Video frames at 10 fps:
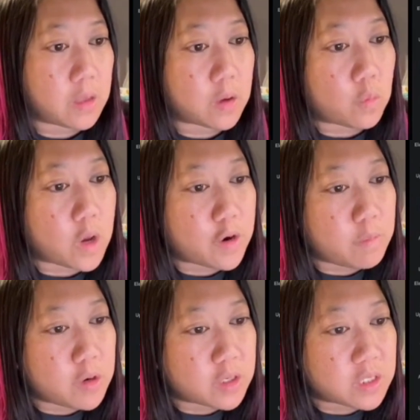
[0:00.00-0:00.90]

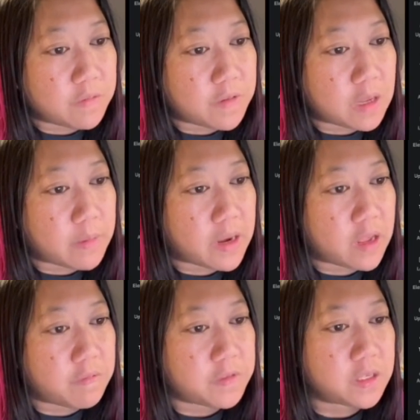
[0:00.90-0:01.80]
watermark stuff, all my nail
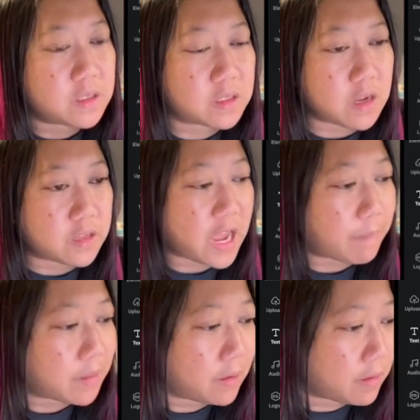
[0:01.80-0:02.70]
feeds. It's called Happy
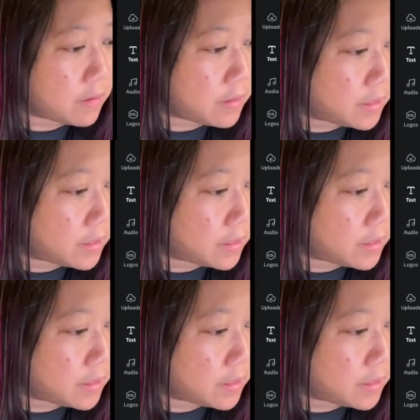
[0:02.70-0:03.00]
Girl.